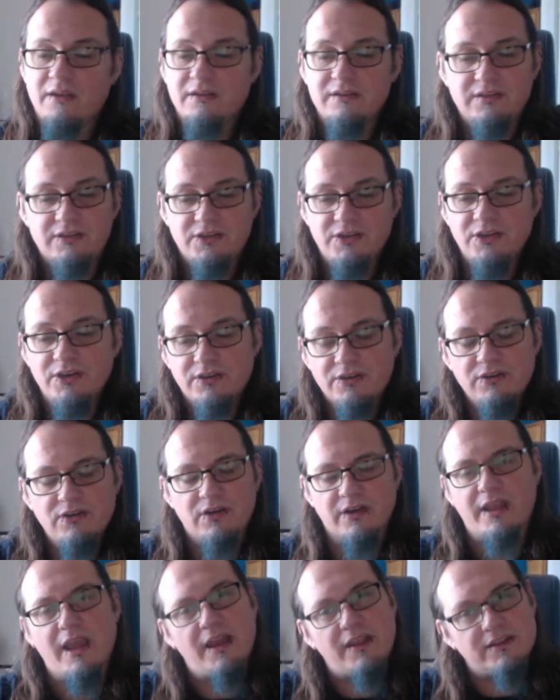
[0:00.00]
Could
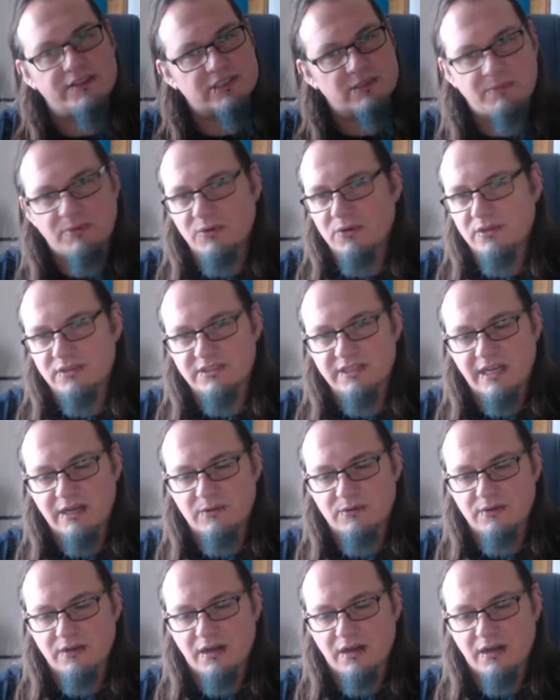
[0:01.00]
not get the supports out.